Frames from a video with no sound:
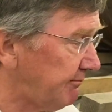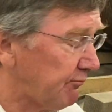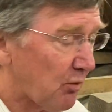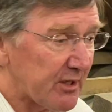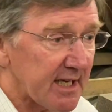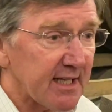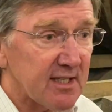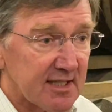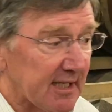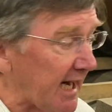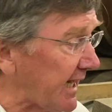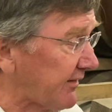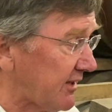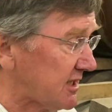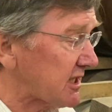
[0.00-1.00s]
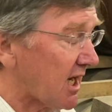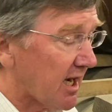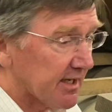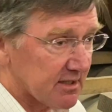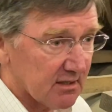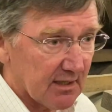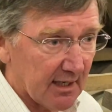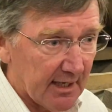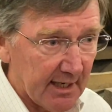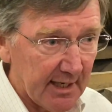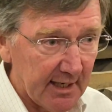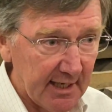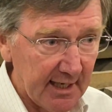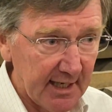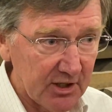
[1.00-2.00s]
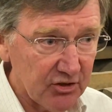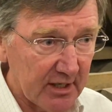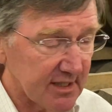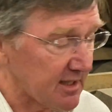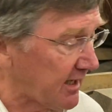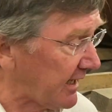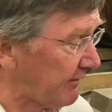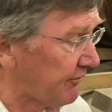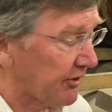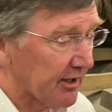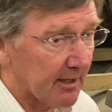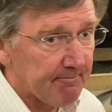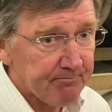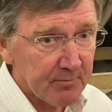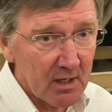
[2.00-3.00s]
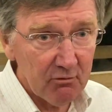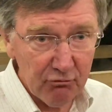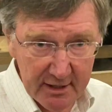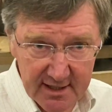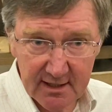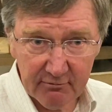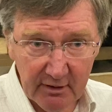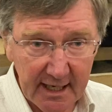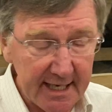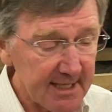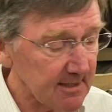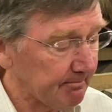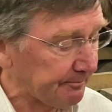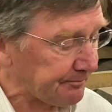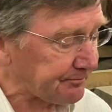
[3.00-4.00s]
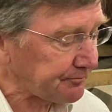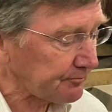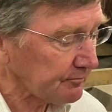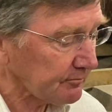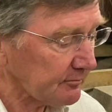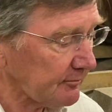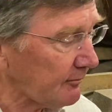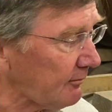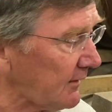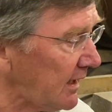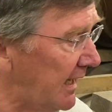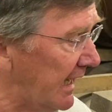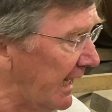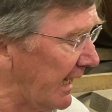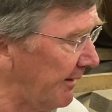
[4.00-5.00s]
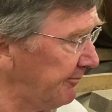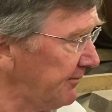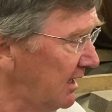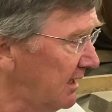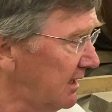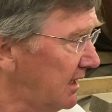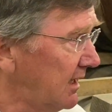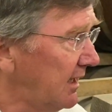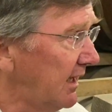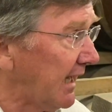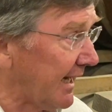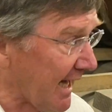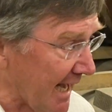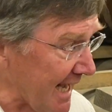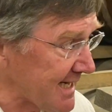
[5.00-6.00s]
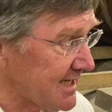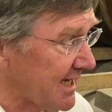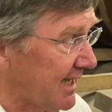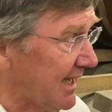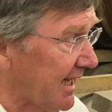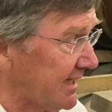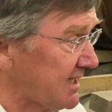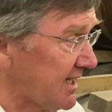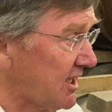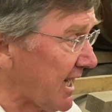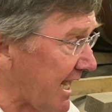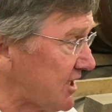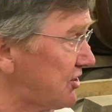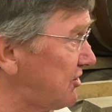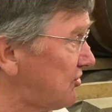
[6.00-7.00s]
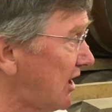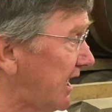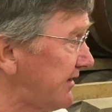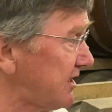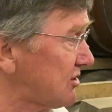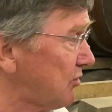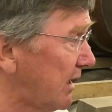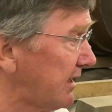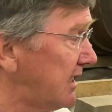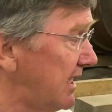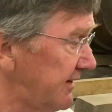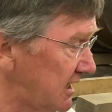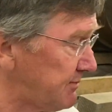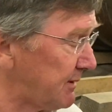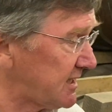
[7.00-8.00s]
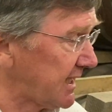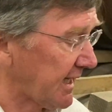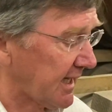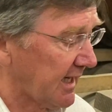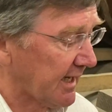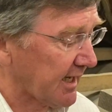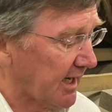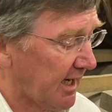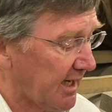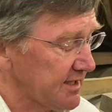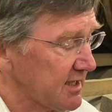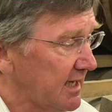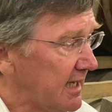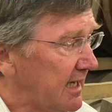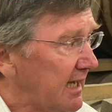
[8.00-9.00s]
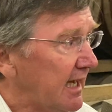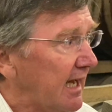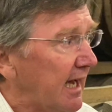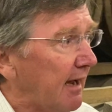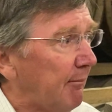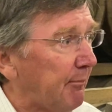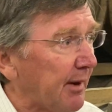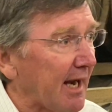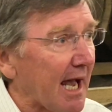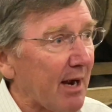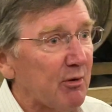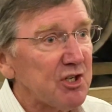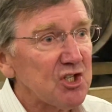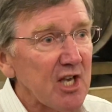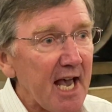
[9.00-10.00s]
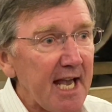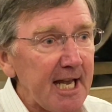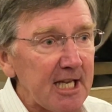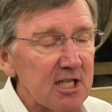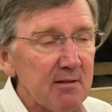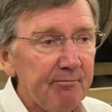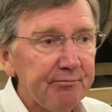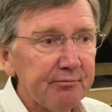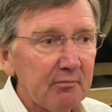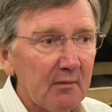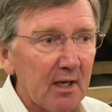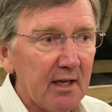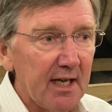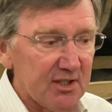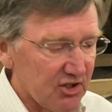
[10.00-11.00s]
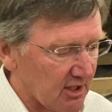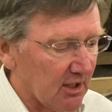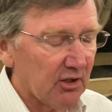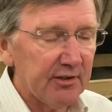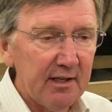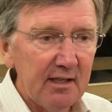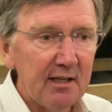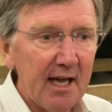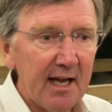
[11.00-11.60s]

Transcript: We didn't select this cask, interestingly, for the recent release, and I didn't actually try this particular cask. But I would say there's still